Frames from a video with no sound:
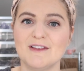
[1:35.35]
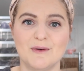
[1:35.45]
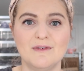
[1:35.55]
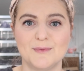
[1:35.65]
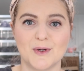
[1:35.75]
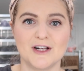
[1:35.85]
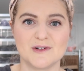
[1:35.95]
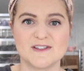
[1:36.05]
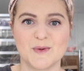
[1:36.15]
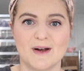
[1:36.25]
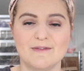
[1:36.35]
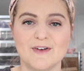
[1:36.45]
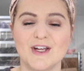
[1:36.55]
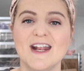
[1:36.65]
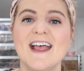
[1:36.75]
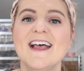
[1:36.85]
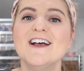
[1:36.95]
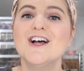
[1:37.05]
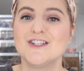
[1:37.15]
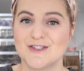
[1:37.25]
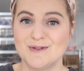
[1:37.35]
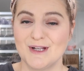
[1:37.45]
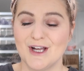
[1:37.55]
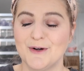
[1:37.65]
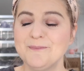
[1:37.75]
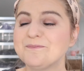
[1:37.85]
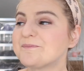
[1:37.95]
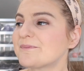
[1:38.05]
little 400 square foot studio.